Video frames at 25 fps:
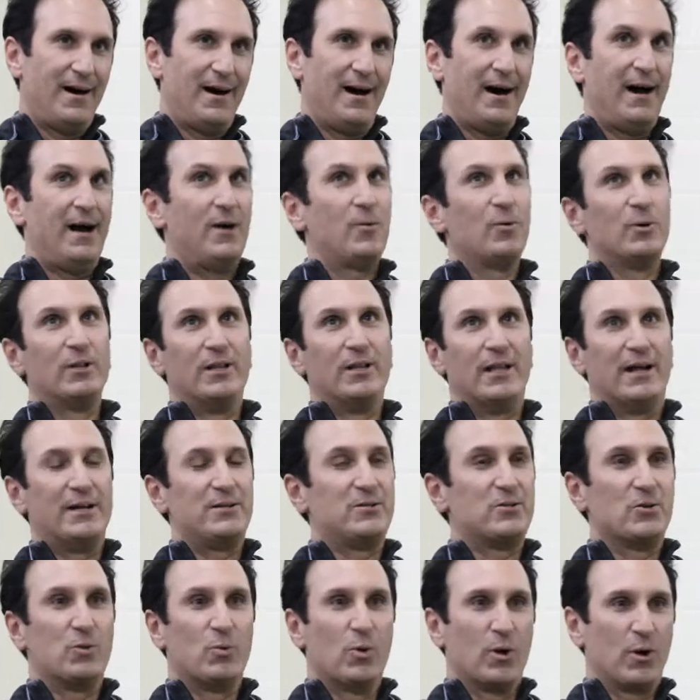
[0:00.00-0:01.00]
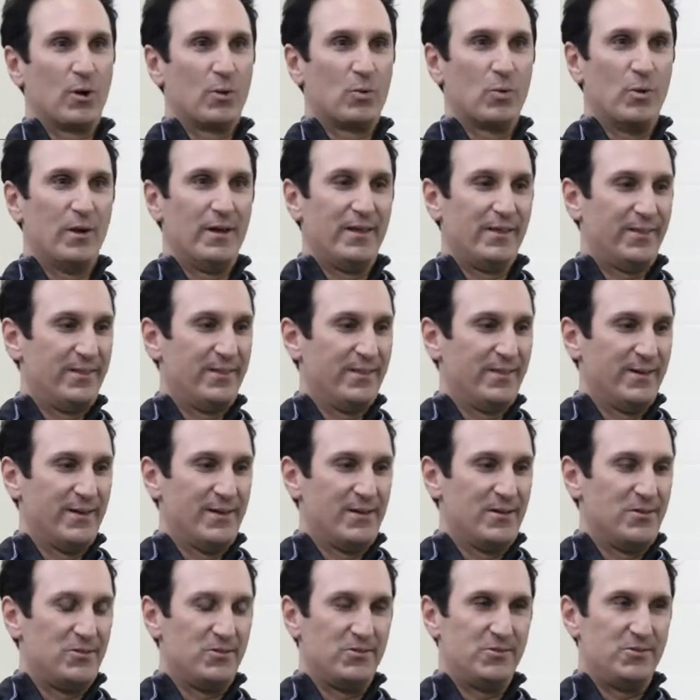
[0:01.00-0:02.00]
I would like to work with
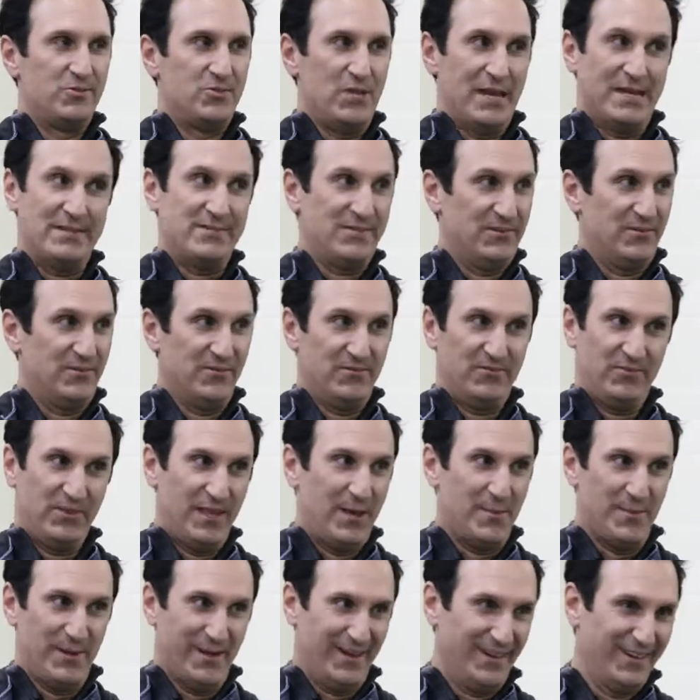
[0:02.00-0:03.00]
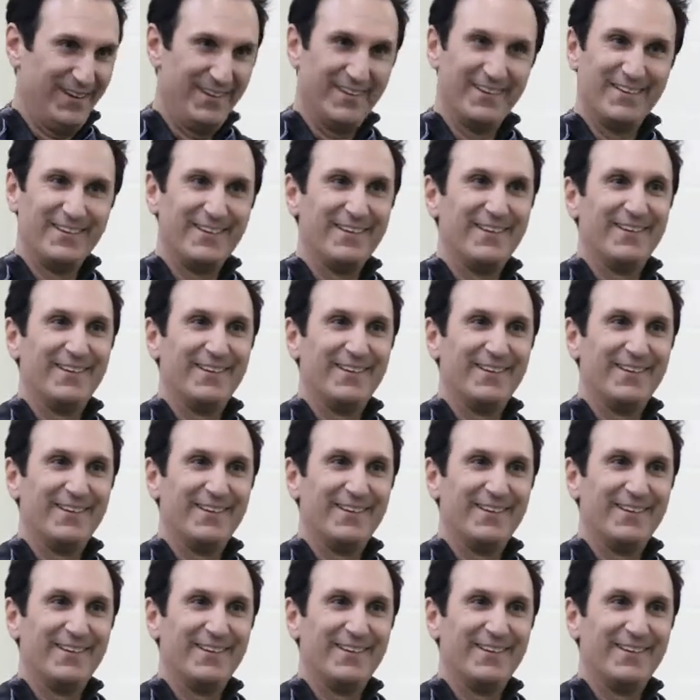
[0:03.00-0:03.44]
Jason Fleming.